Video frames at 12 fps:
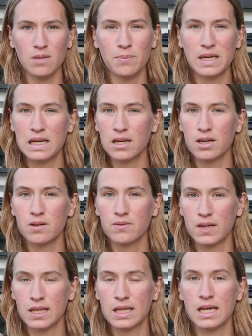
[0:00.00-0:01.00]
beginner
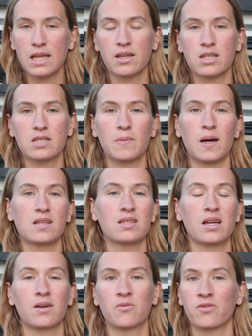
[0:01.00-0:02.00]
friendly, there's spots
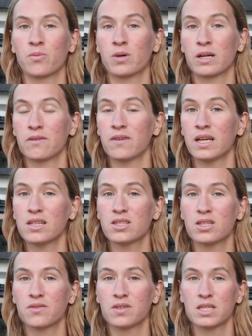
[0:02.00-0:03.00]
that are for more
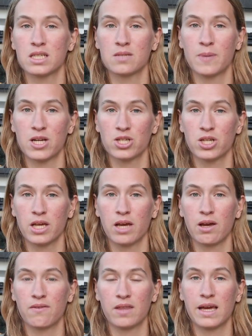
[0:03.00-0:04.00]
advanced surfers, especially
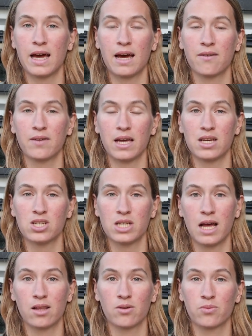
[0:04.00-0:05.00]
if they have a
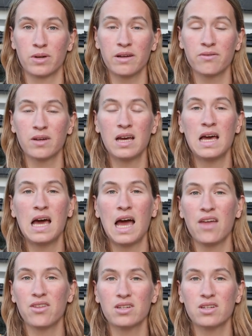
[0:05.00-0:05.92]
shallow reef, and